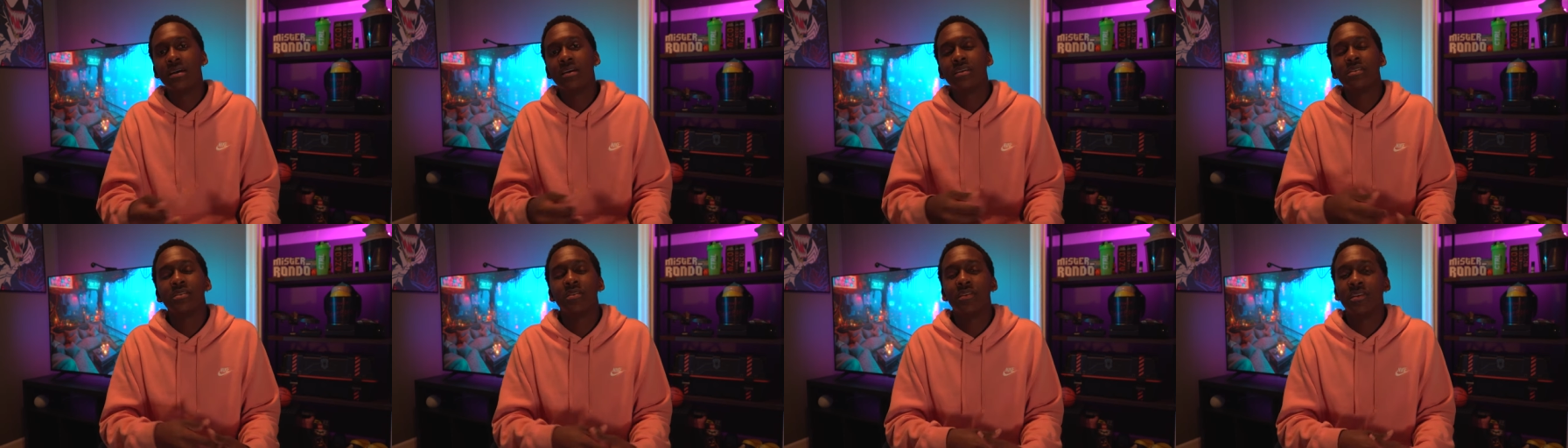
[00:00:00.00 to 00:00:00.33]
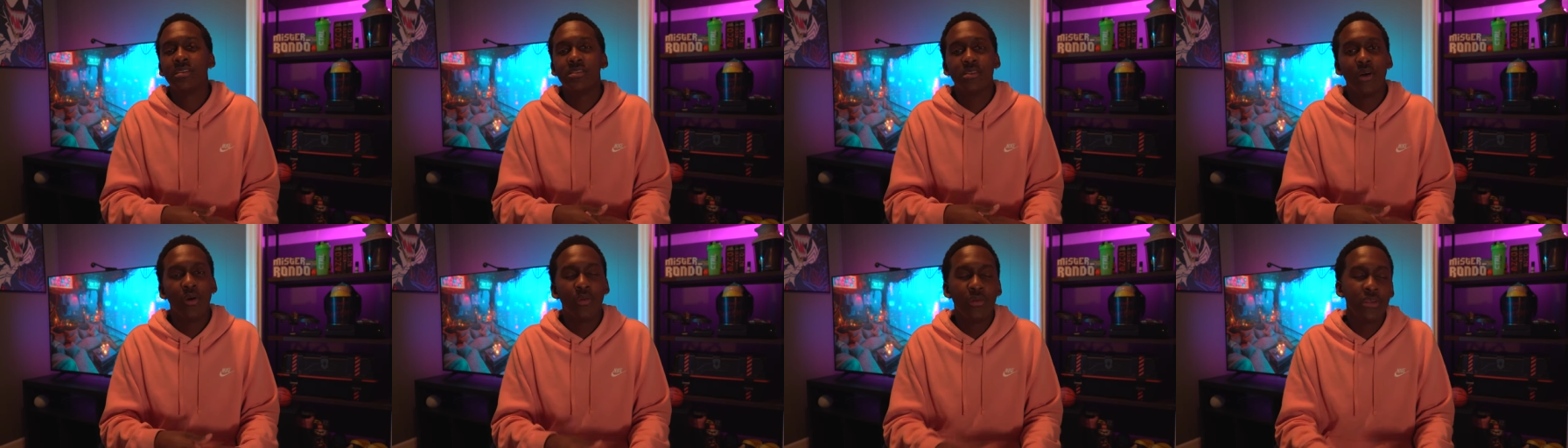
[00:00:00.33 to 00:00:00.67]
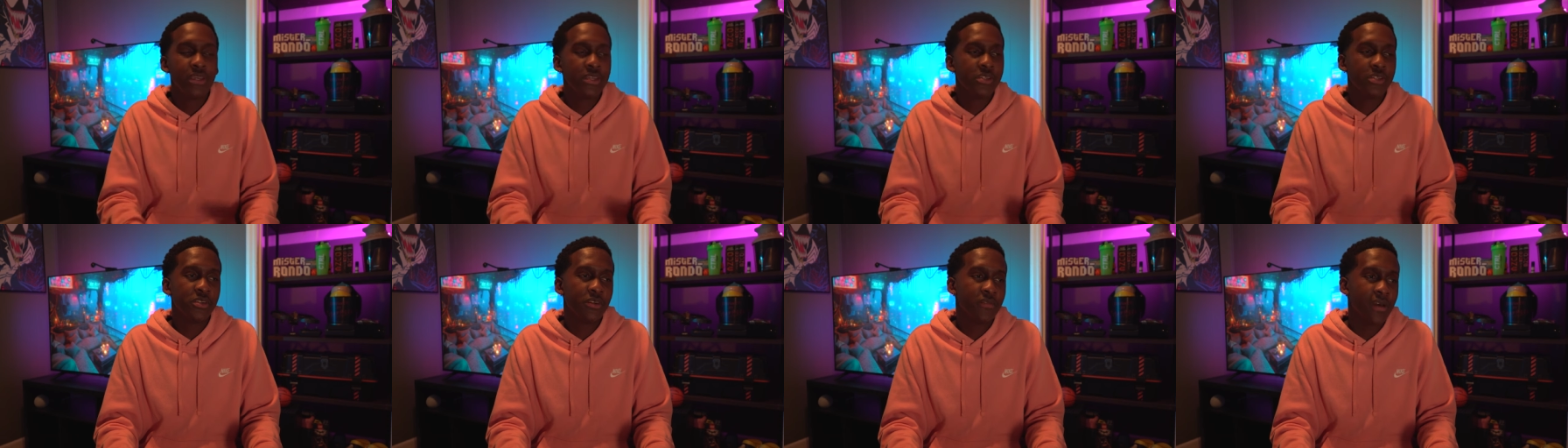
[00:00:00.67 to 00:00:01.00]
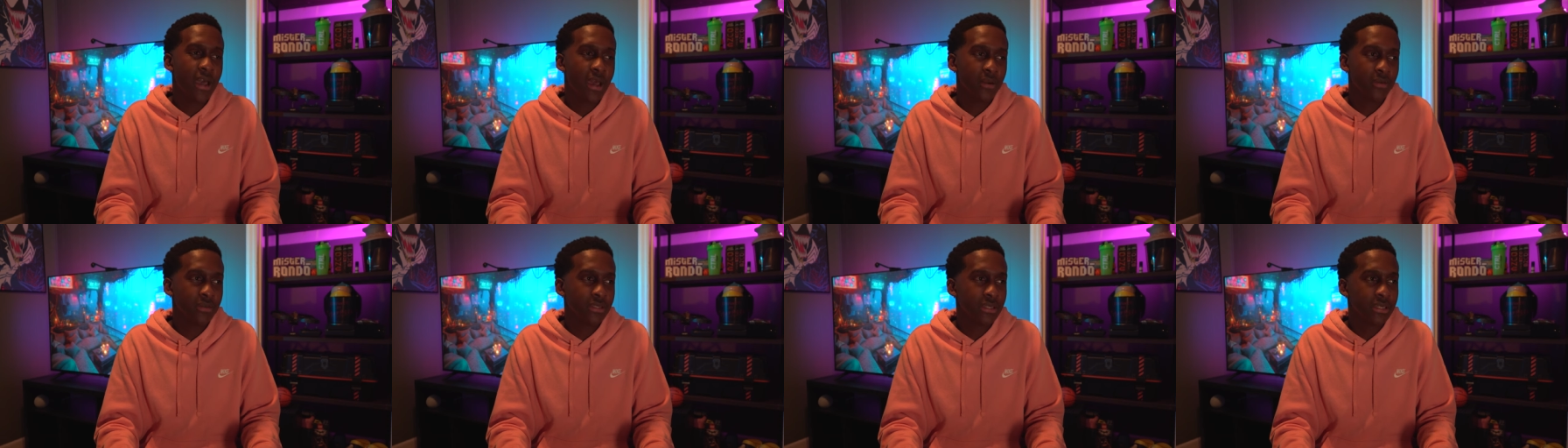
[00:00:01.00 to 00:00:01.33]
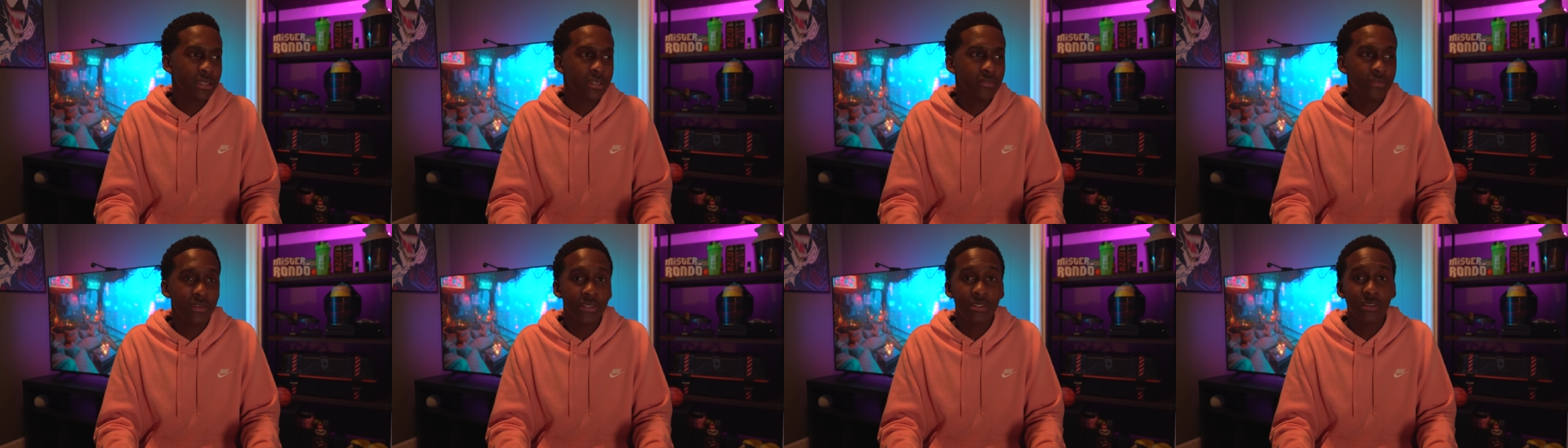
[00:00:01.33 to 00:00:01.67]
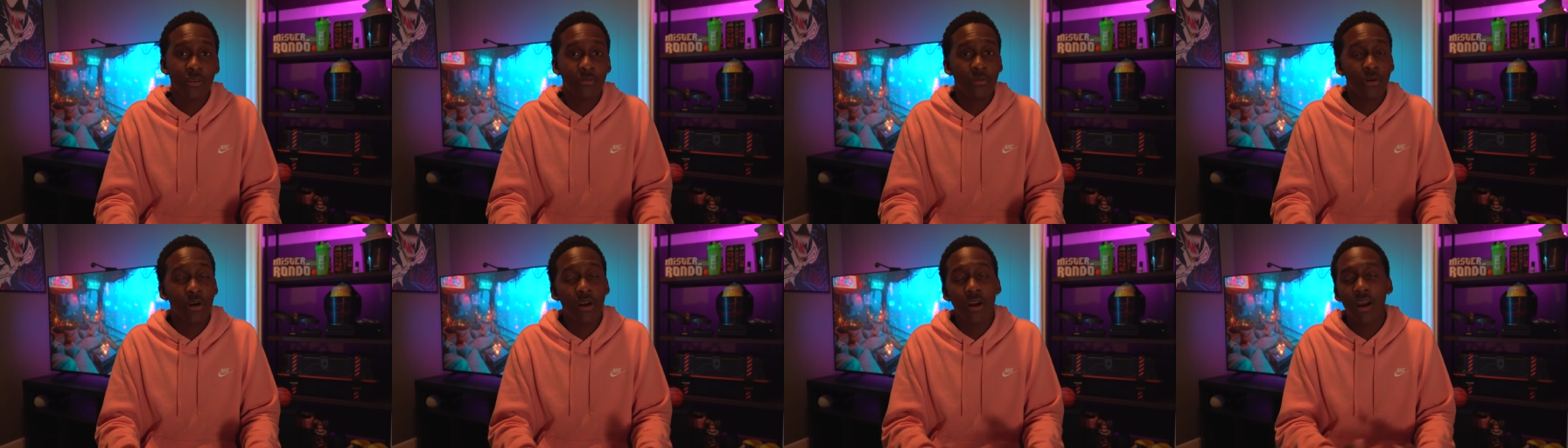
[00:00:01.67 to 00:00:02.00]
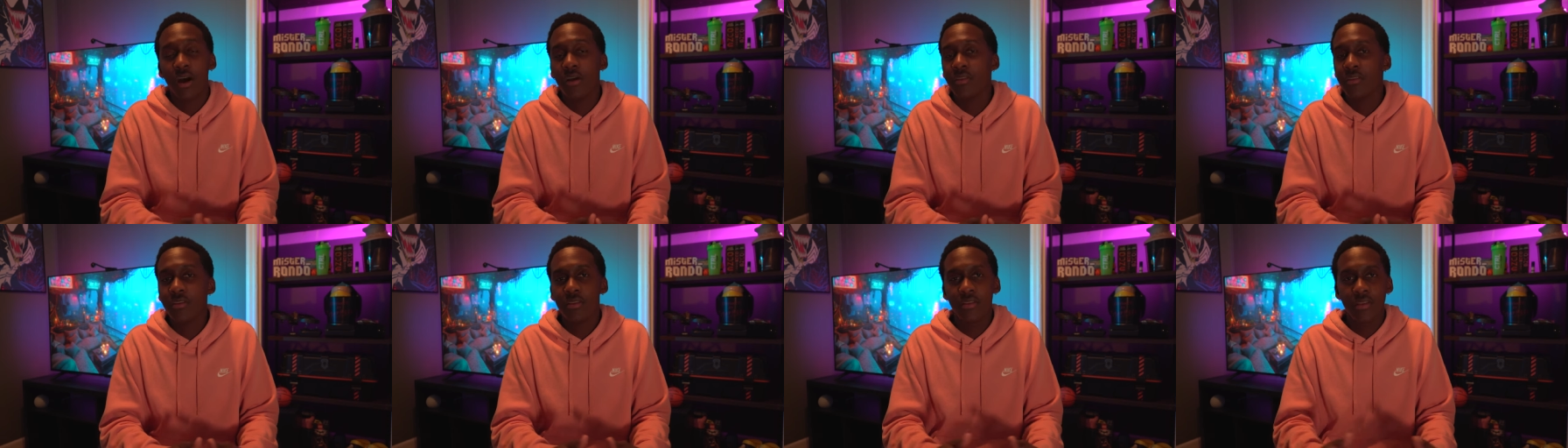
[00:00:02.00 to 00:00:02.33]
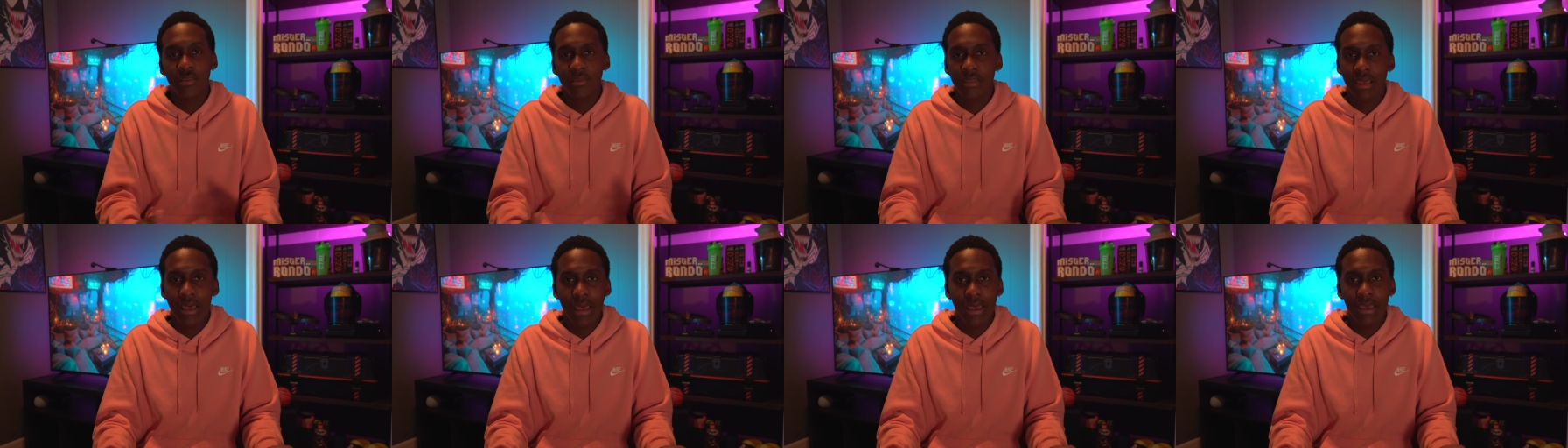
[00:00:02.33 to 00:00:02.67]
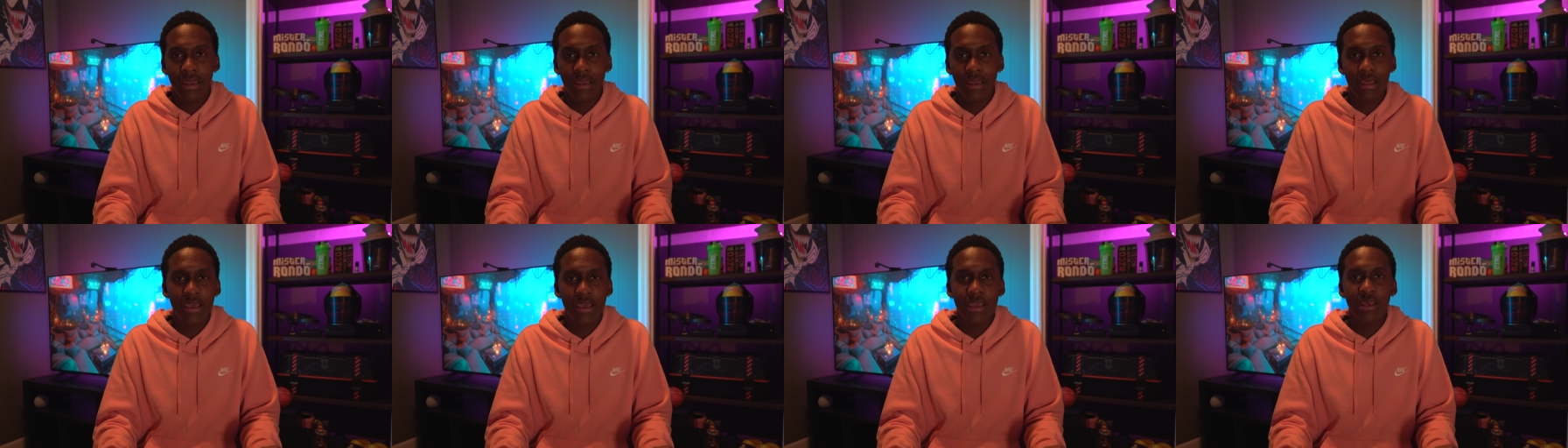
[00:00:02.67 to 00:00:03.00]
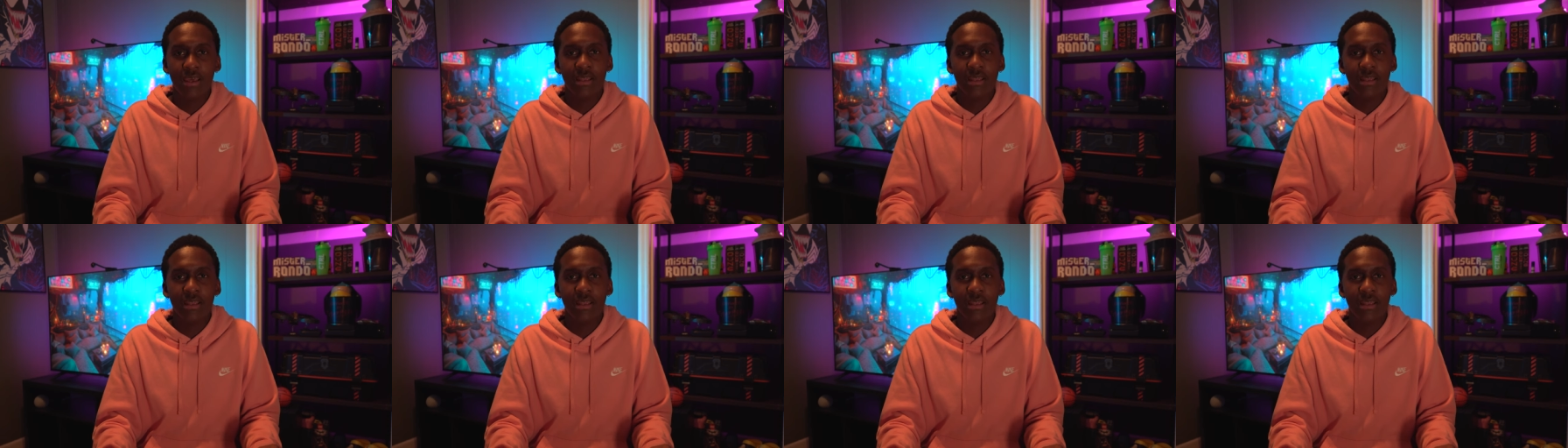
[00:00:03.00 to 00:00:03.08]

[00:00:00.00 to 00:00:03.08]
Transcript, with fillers: So that's the only issue I've had with the T V so far. Other than that,